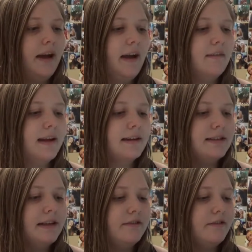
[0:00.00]
I haven't
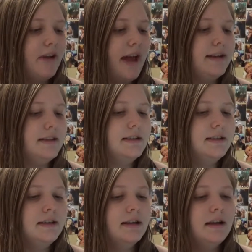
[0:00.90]
actually read,
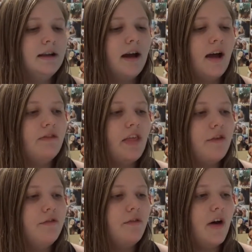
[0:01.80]
I've read
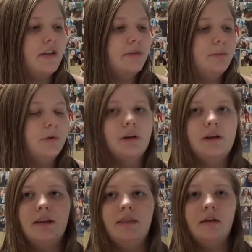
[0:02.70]
the first
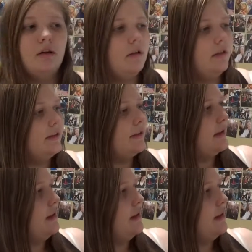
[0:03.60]
book and oh, there's like